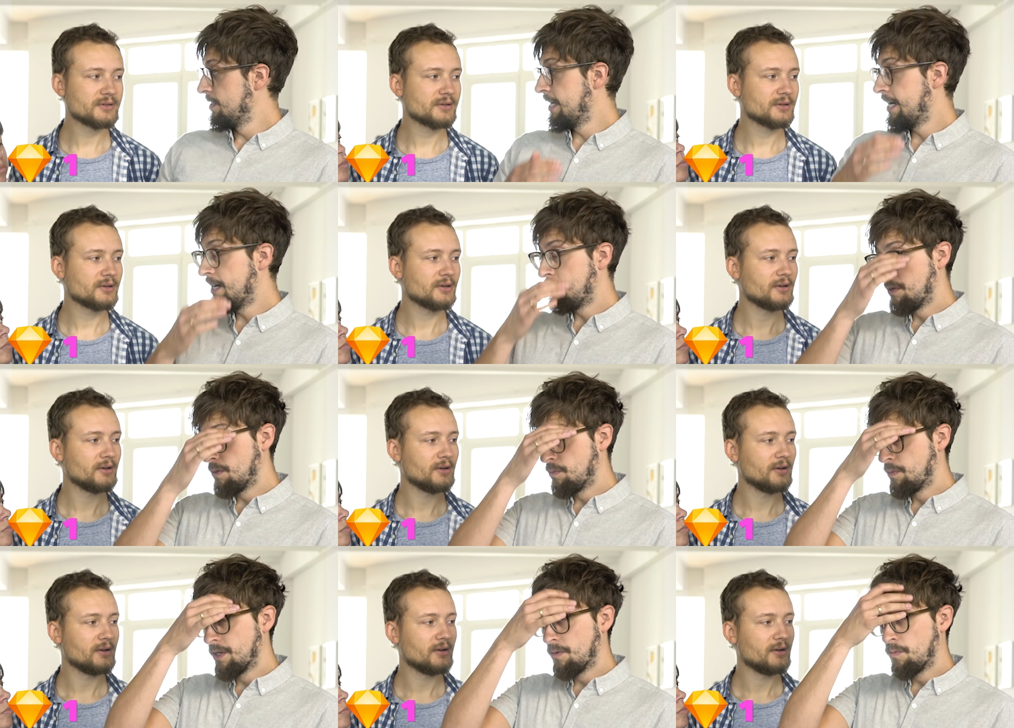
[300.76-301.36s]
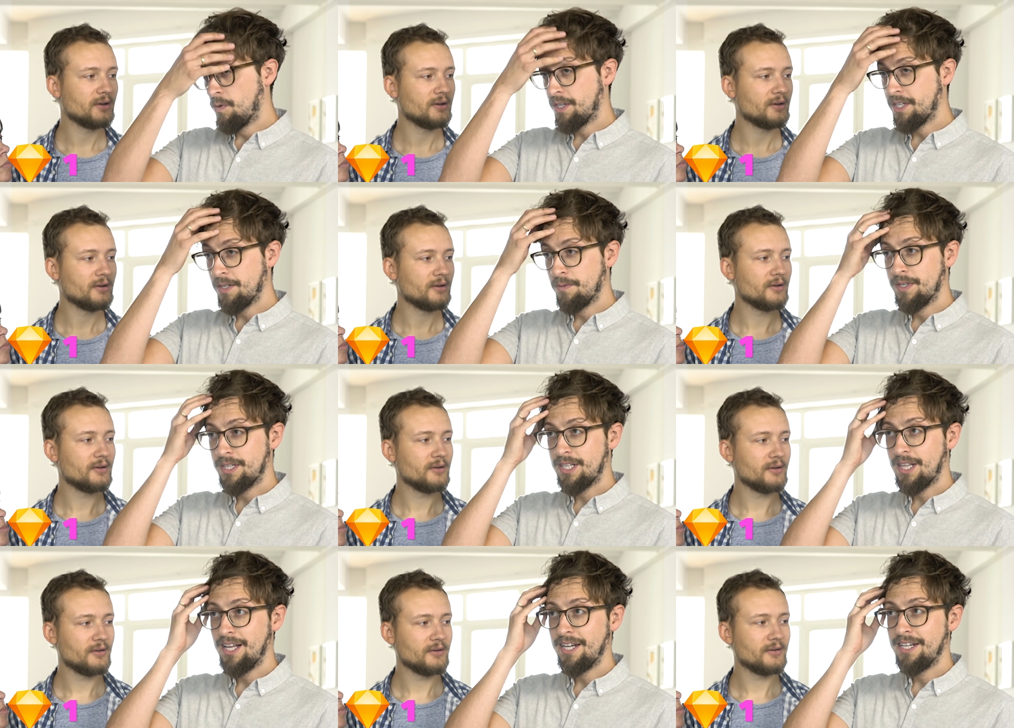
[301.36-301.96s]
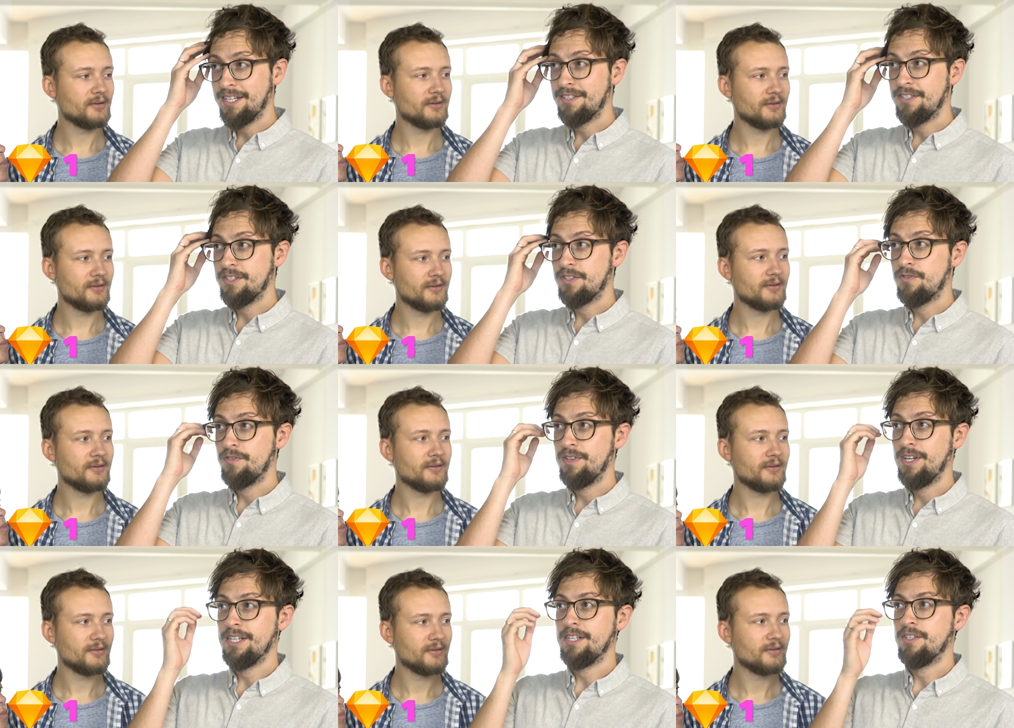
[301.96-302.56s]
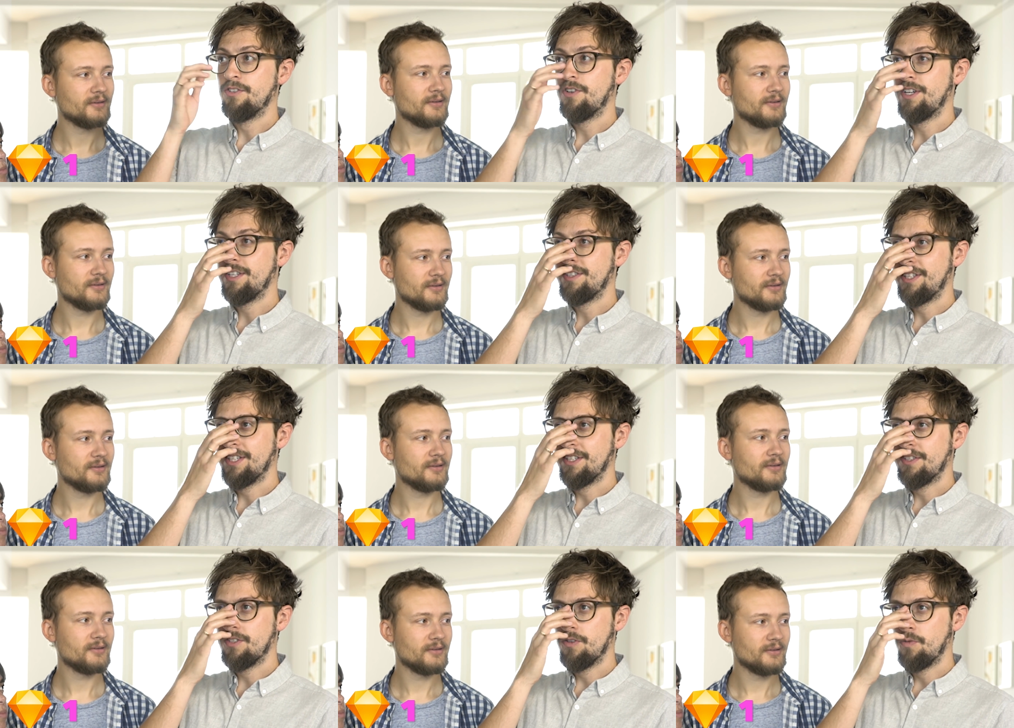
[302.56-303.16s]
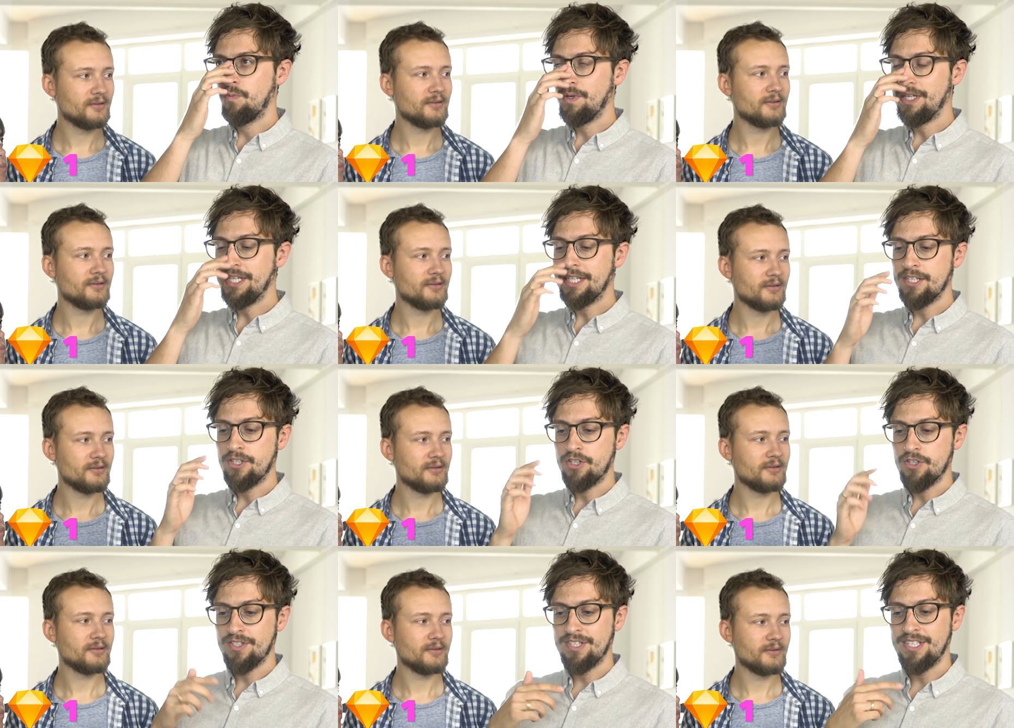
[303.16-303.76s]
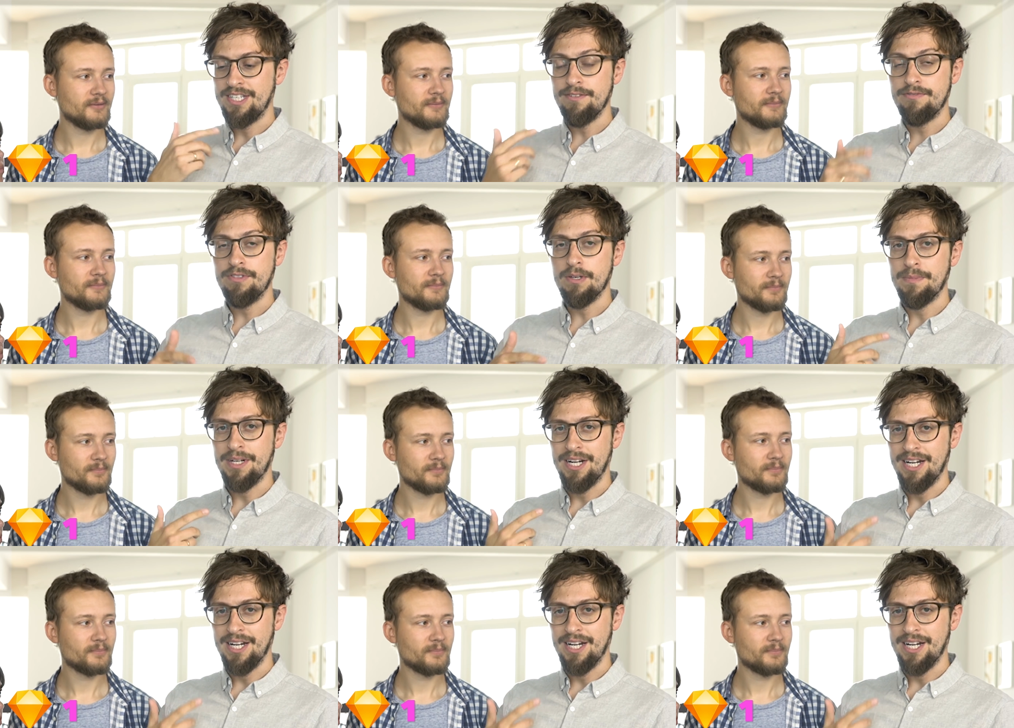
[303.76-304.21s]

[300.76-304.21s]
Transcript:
Speaker 1: Yeah, when we're working with clients, it's really interesting. So we can just give them a